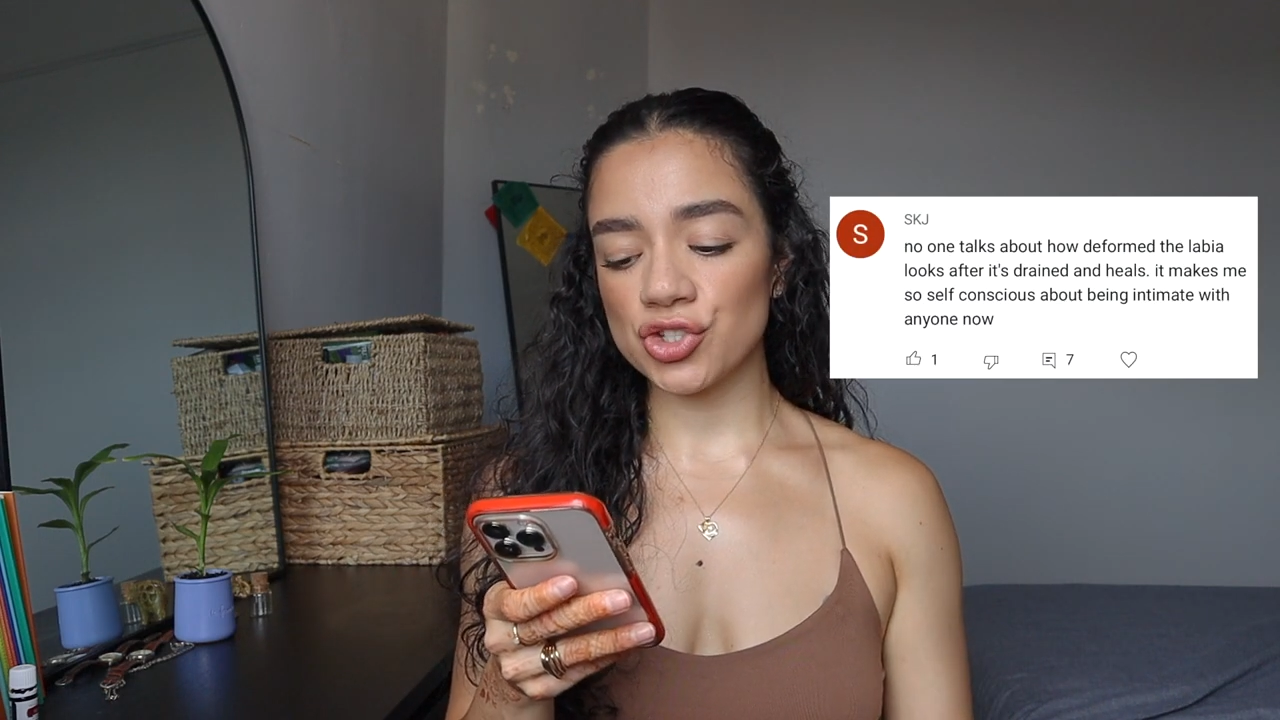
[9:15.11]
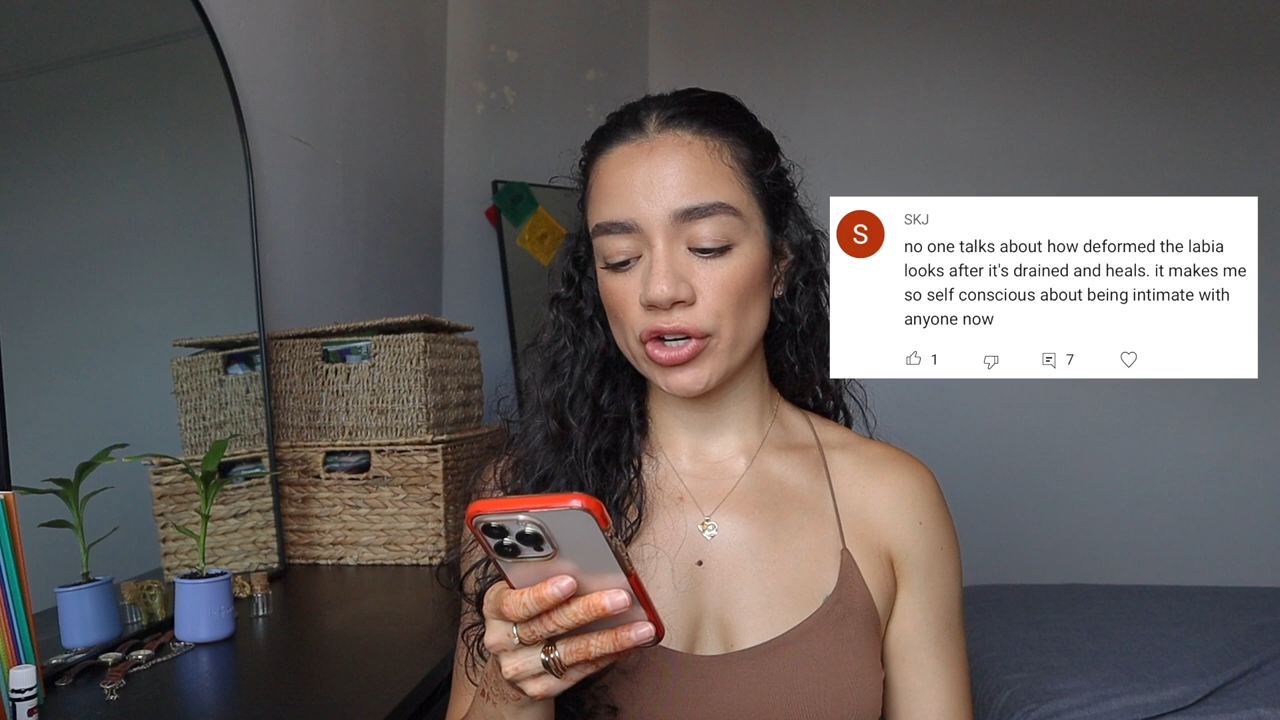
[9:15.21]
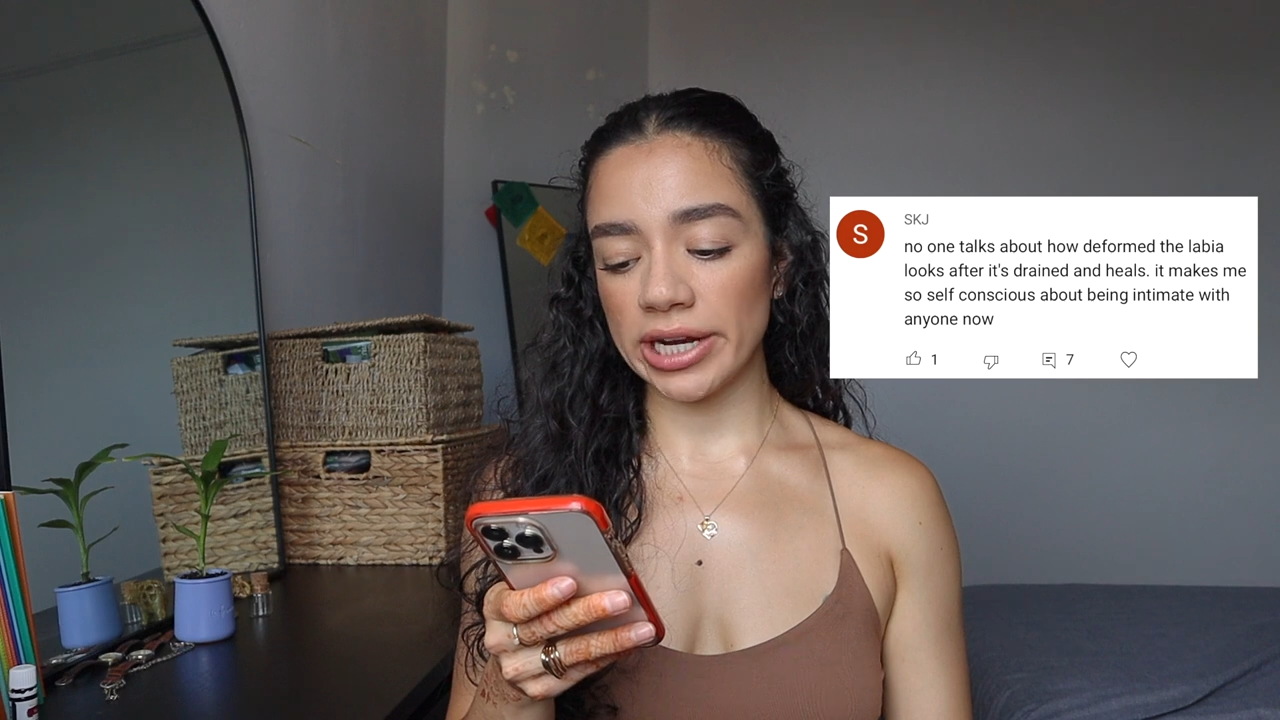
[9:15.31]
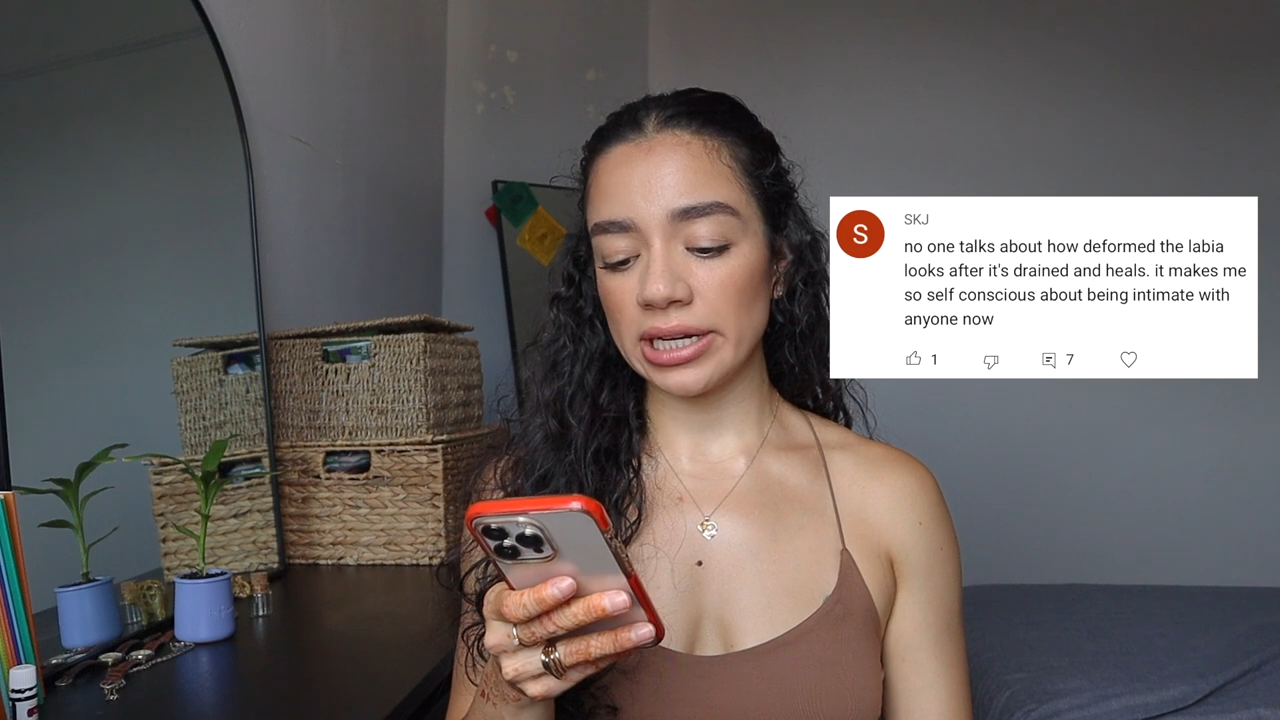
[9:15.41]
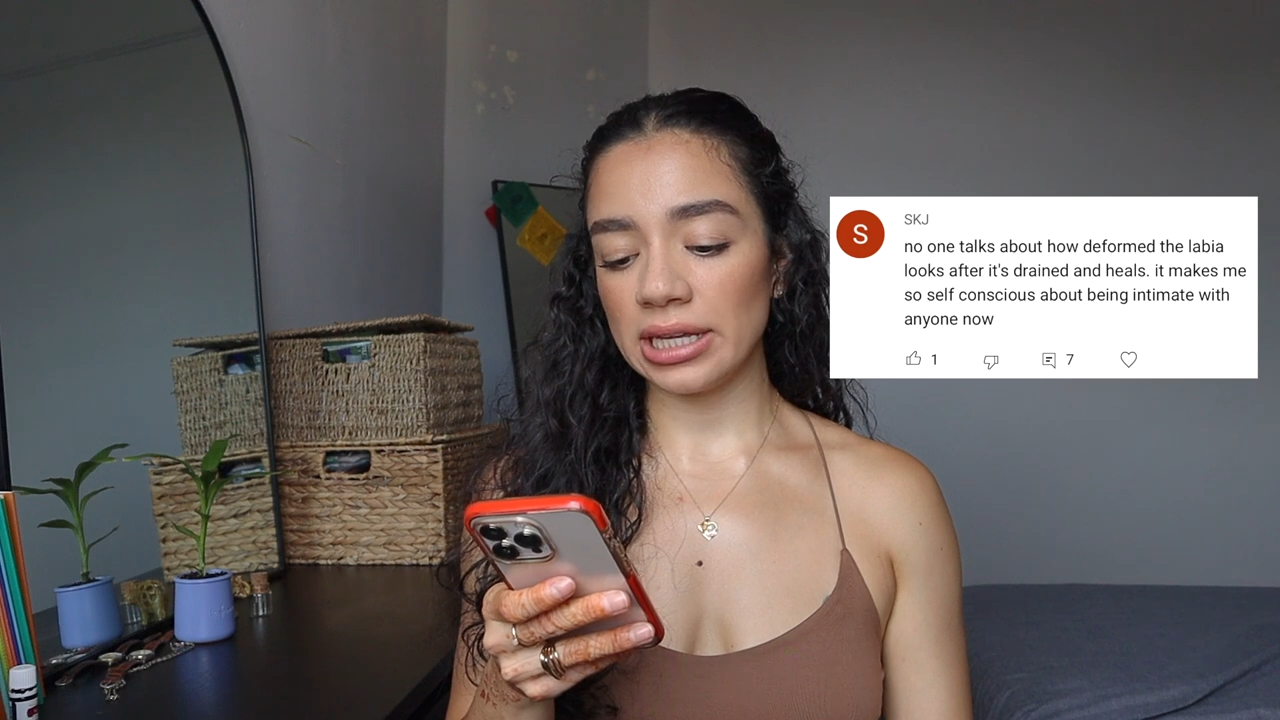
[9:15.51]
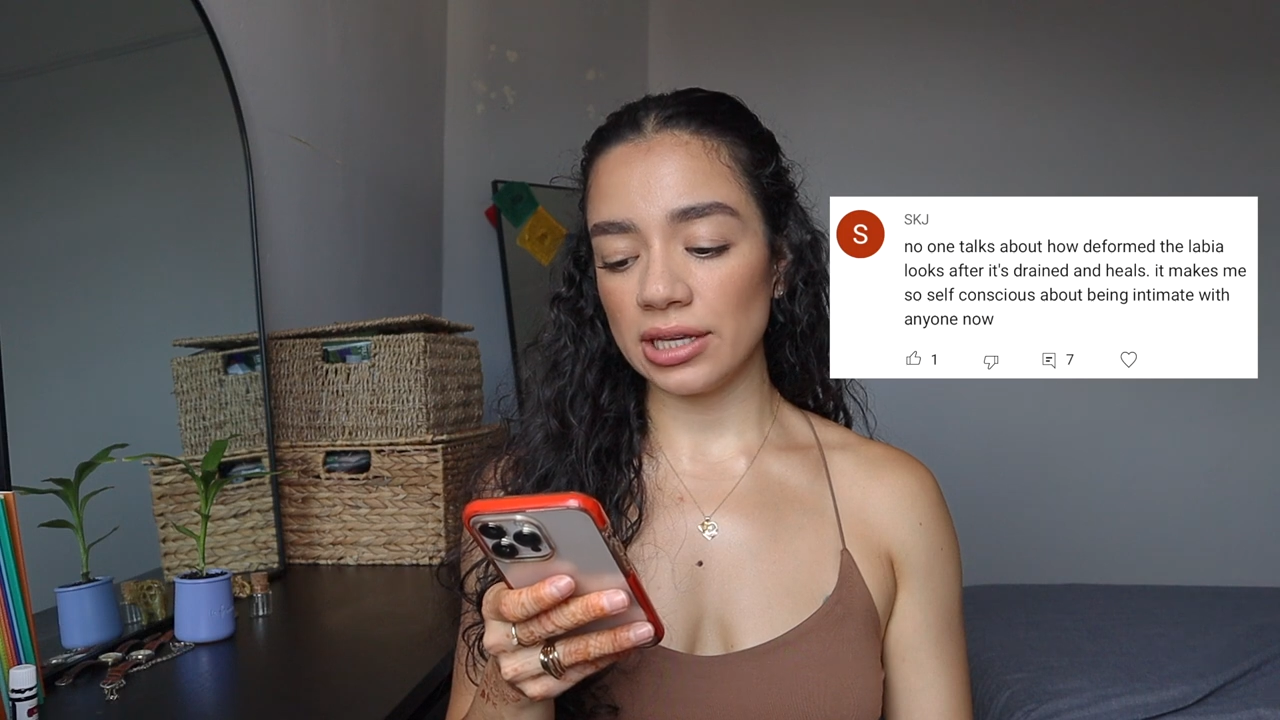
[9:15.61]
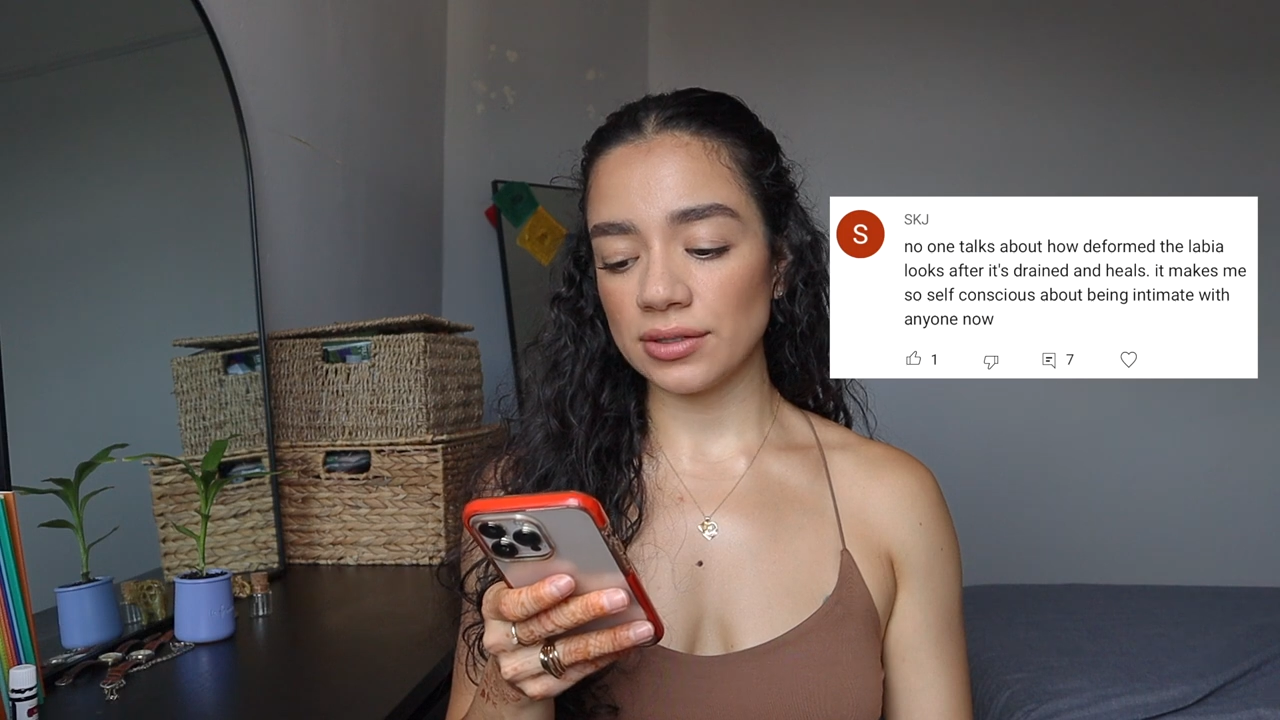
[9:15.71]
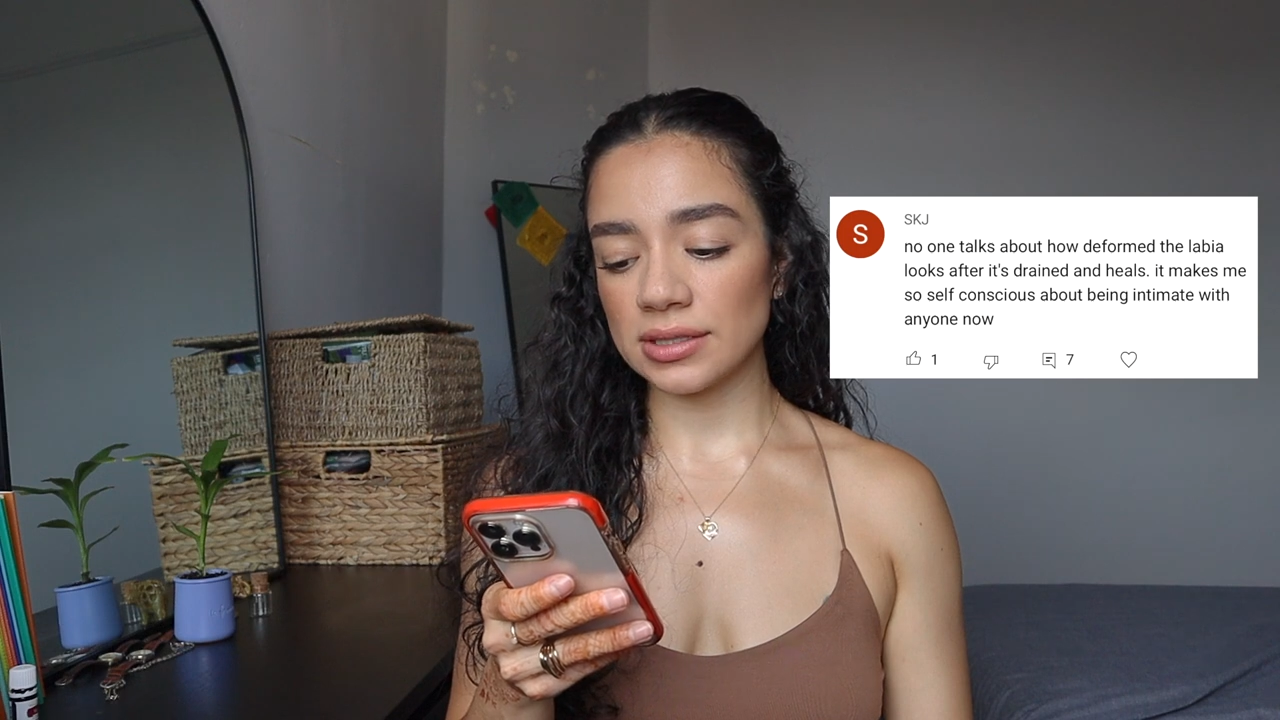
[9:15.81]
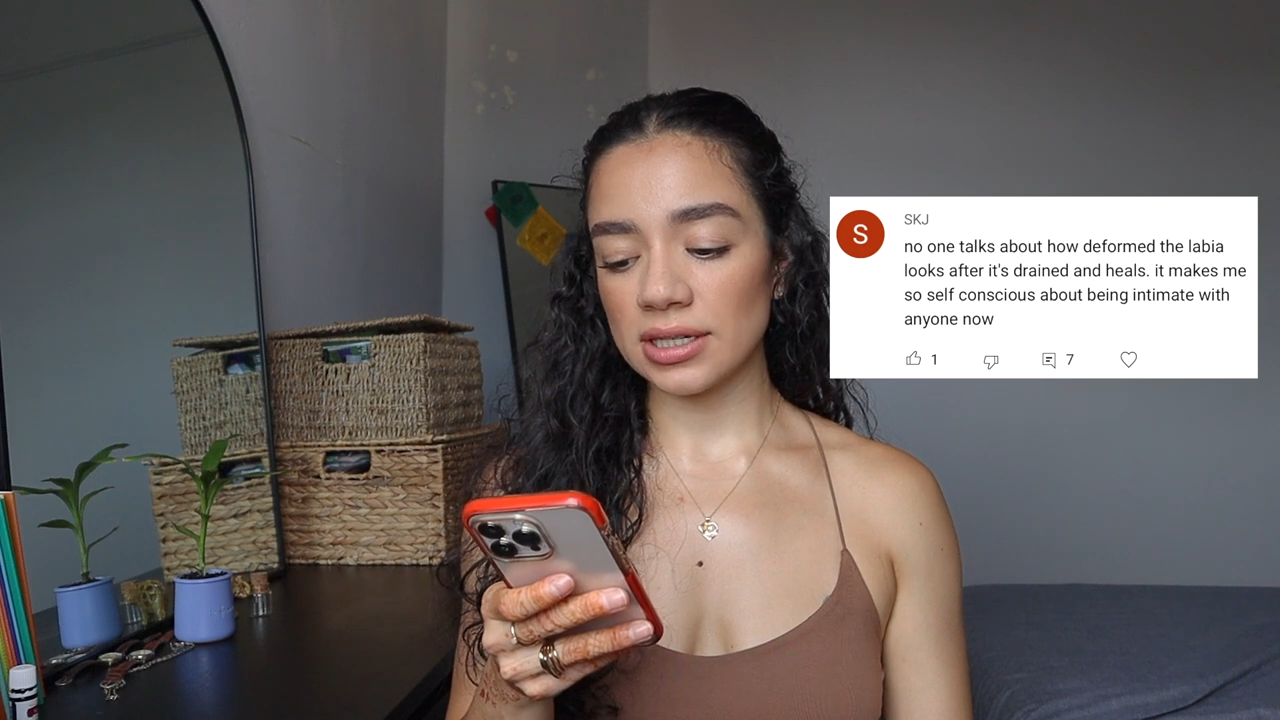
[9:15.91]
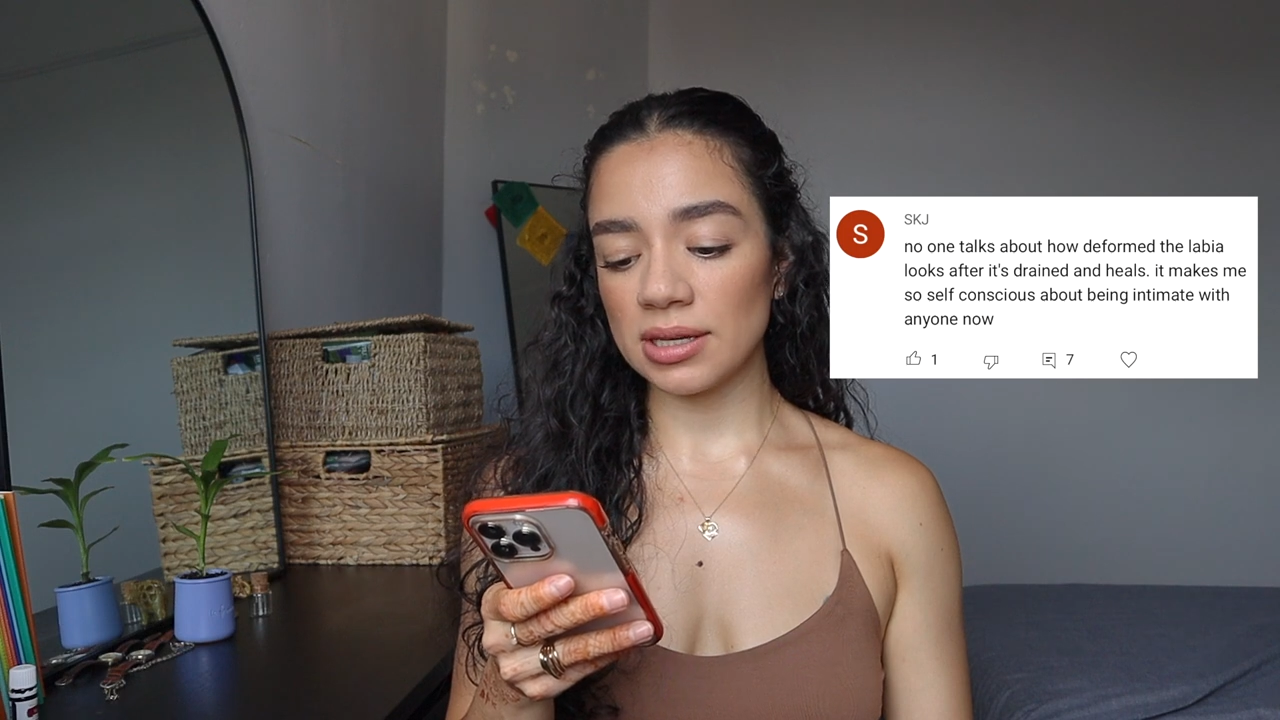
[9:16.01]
drained and healed.